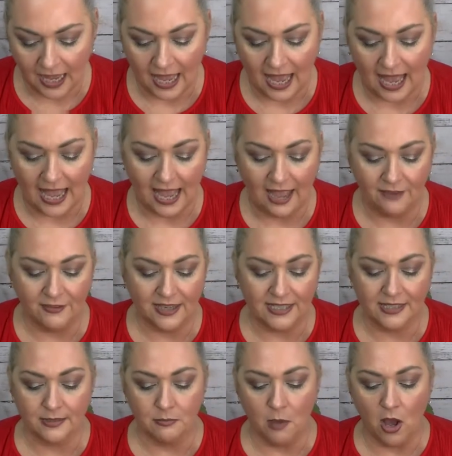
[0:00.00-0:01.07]
I have a
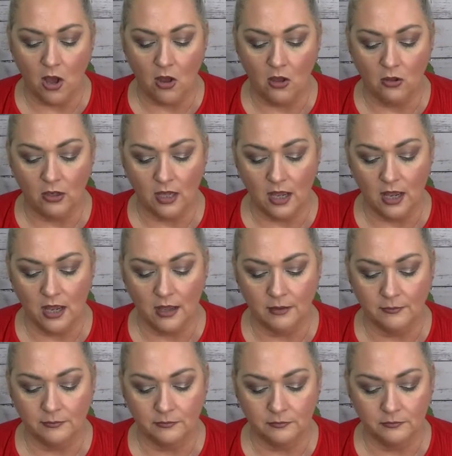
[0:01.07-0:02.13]
small
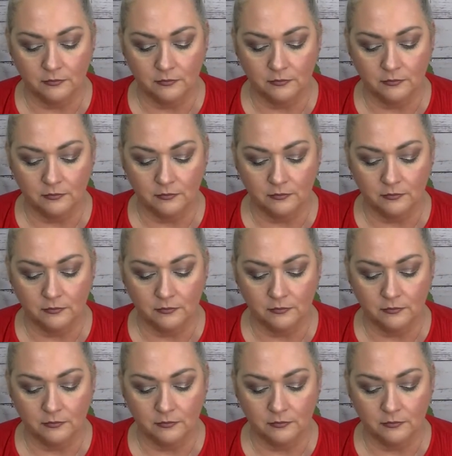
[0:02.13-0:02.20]
um,